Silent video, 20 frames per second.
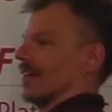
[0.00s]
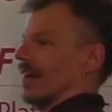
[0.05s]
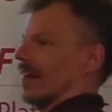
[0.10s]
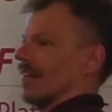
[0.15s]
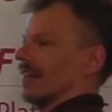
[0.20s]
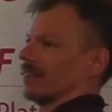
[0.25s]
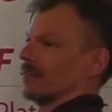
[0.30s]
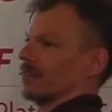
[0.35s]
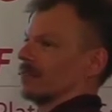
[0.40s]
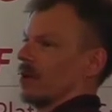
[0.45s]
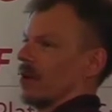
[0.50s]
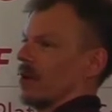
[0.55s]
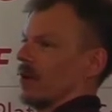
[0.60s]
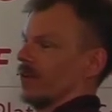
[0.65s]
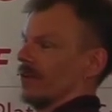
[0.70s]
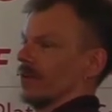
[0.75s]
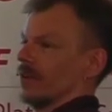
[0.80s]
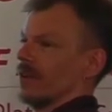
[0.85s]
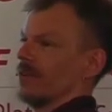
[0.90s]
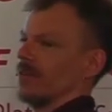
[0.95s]
elsewhere,
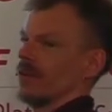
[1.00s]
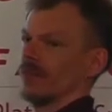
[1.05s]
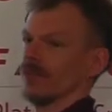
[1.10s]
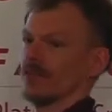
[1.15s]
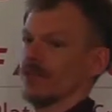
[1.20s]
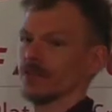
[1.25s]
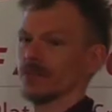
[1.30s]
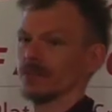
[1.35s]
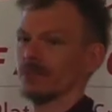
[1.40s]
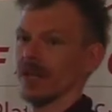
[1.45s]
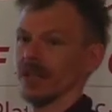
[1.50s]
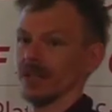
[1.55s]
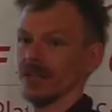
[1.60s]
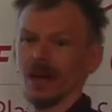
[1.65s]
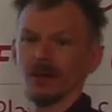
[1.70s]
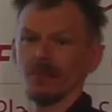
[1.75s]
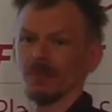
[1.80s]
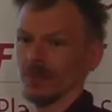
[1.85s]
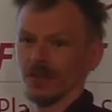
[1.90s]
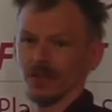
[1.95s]
and they're referenced by
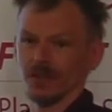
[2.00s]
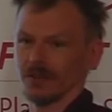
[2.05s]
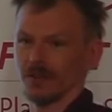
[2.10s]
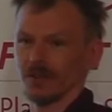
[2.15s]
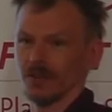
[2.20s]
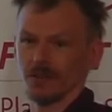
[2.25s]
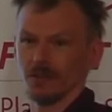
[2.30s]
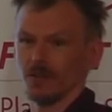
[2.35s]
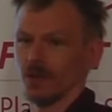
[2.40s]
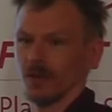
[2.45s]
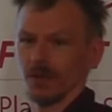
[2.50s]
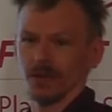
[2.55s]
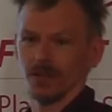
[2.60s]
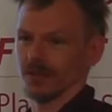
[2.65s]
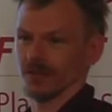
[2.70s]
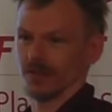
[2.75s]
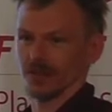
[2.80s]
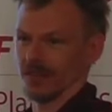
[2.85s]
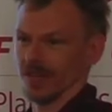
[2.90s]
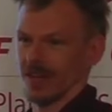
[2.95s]
numbers, not
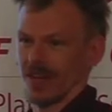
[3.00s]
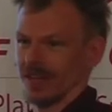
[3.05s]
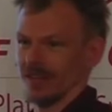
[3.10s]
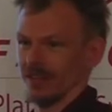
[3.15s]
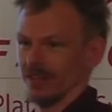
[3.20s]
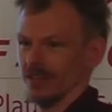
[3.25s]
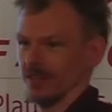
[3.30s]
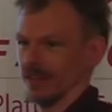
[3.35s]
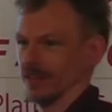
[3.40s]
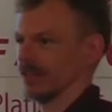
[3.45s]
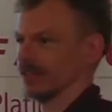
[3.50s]
pointers or anything.